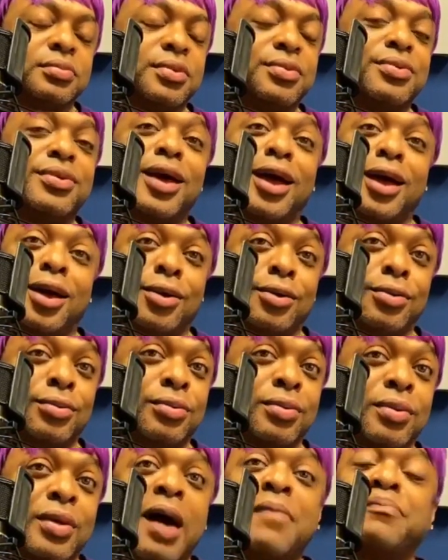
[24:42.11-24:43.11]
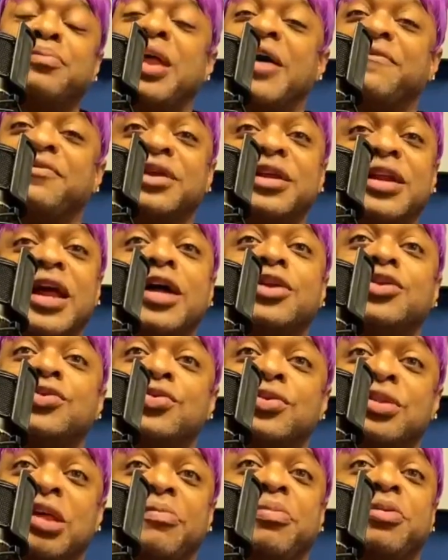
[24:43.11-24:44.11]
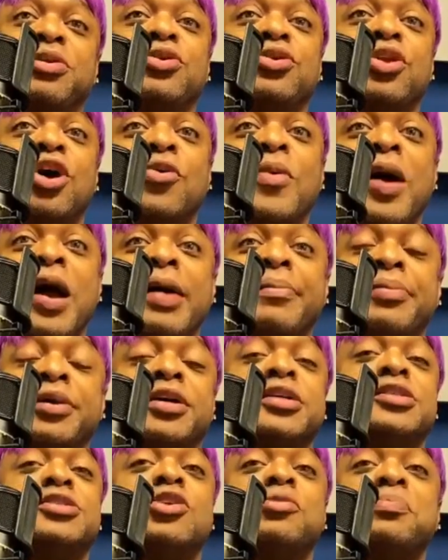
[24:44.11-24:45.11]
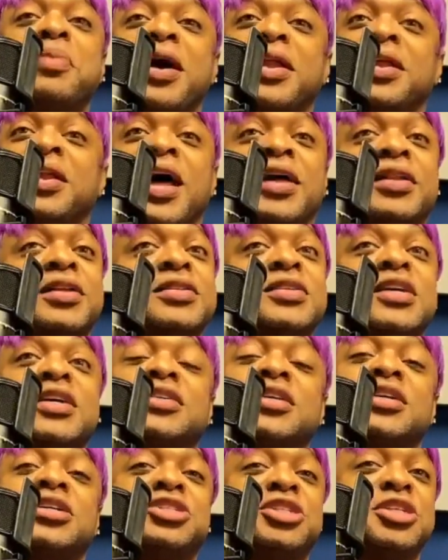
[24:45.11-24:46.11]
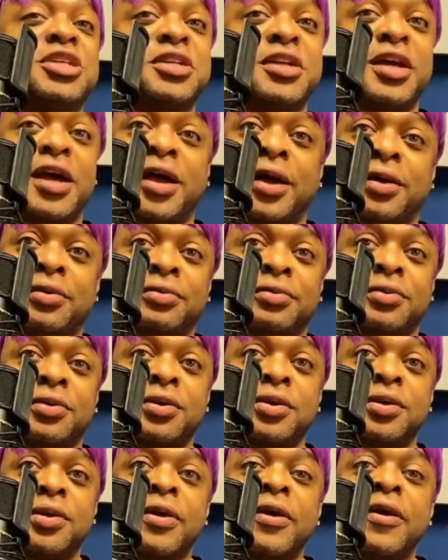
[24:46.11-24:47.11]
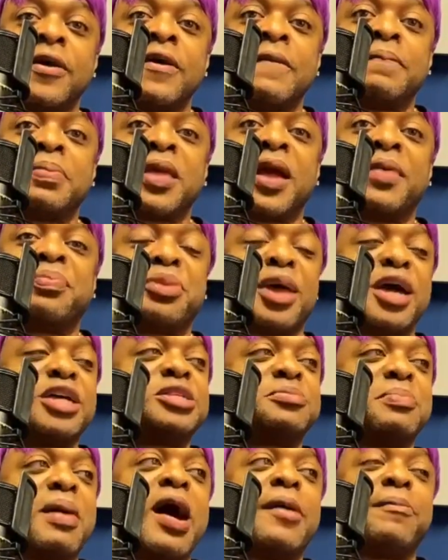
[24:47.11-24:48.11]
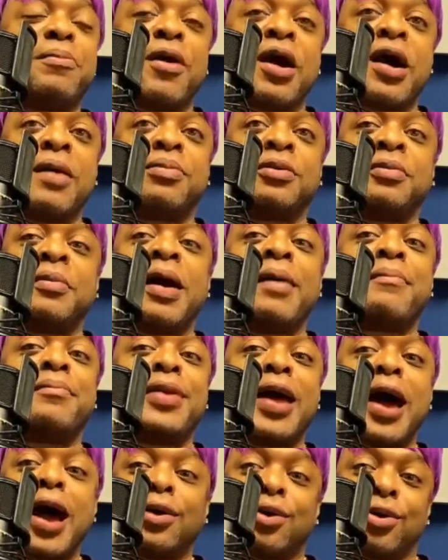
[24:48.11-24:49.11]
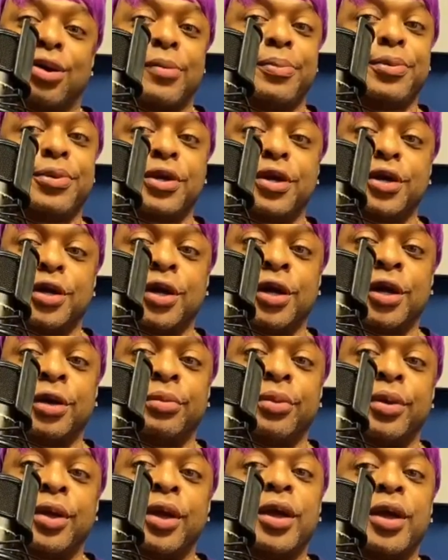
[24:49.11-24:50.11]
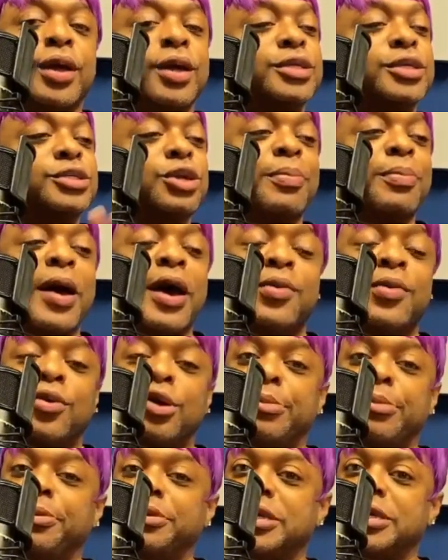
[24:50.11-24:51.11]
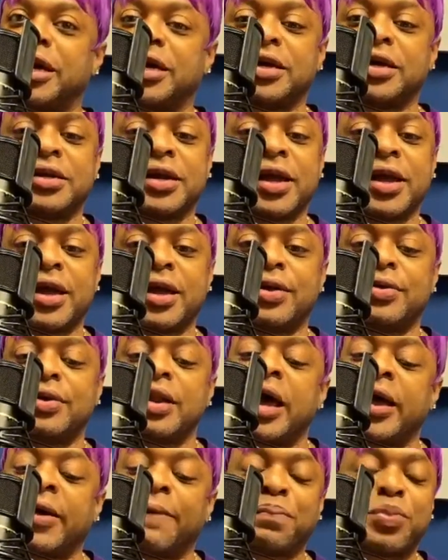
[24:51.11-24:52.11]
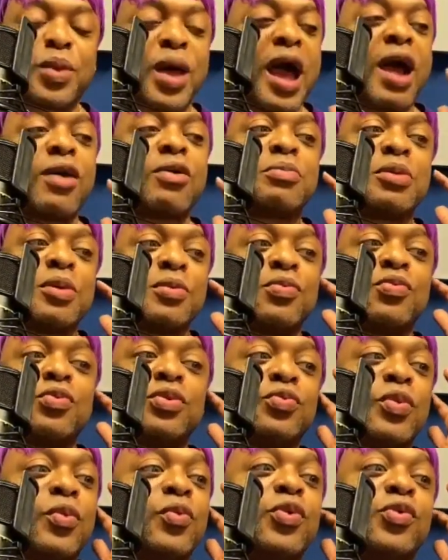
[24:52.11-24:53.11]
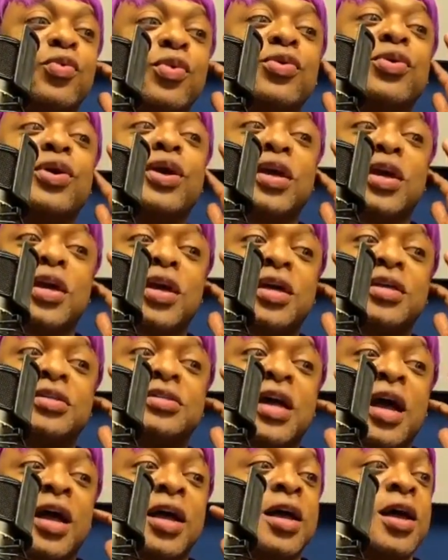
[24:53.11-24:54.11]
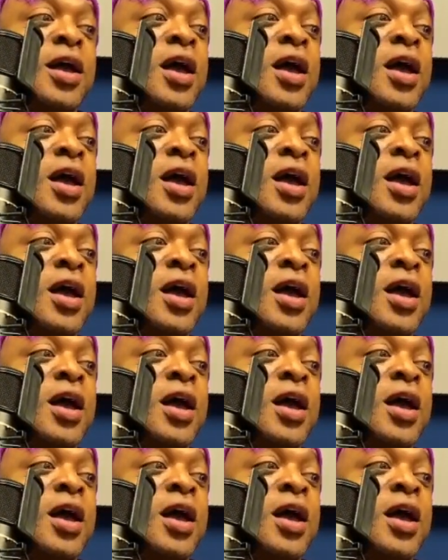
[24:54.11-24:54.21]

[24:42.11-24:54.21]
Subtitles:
no. I'm definitely not doing that. Do you know why? Because nobody like to take that shit down. And that's my problem. I'm not gonna put it up because nobody want to take it down. Like I remember when we were kids, like